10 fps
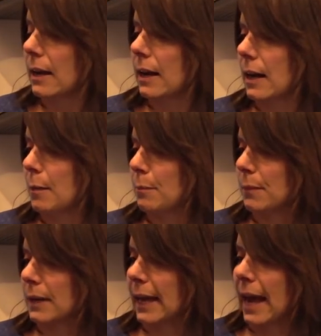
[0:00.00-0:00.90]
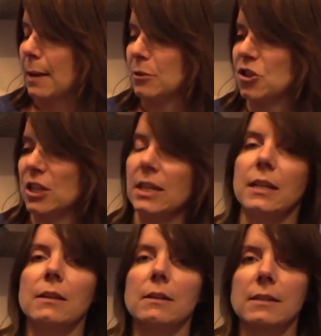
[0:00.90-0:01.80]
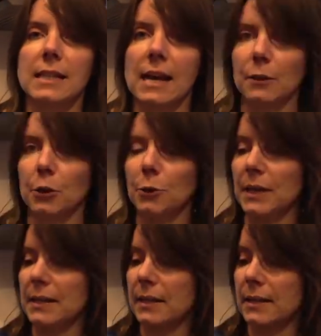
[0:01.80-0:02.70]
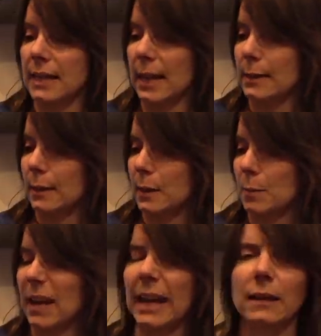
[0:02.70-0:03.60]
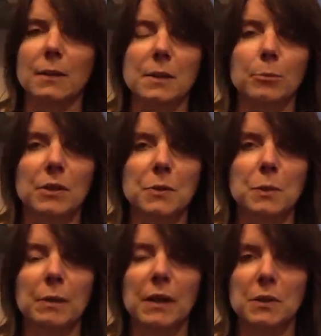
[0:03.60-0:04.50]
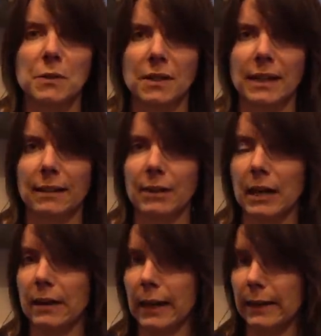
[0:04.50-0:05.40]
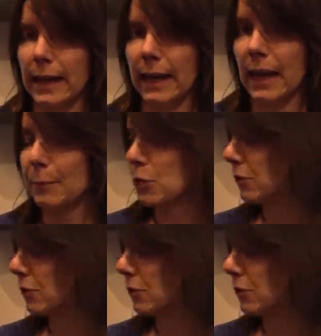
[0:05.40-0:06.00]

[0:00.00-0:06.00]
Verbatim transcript: um, cabbagey salad greens because it has like some kale and some Brussels sprouts, so it's going to give it kind of like that cabbage